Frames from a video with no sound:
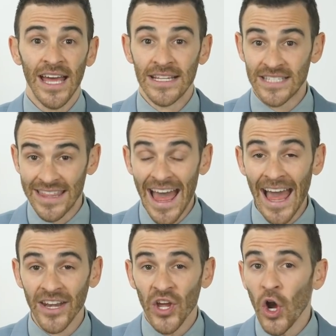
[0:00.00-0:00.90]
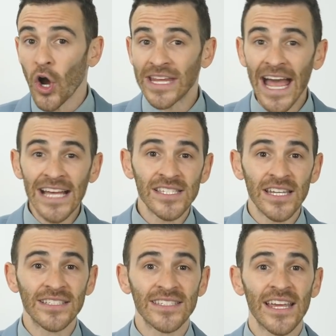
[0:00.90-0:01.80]
and to that, all
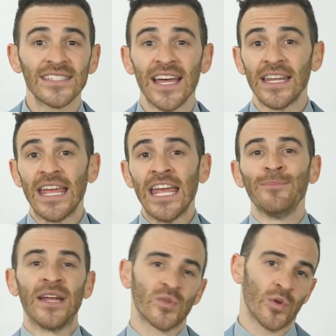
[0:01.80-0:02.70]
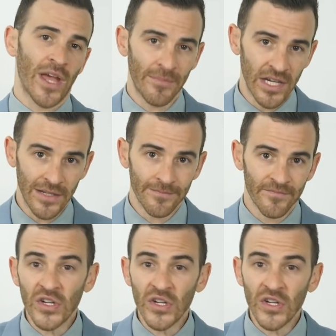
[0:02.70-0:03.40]
Cassidy can say is that inmates will get money.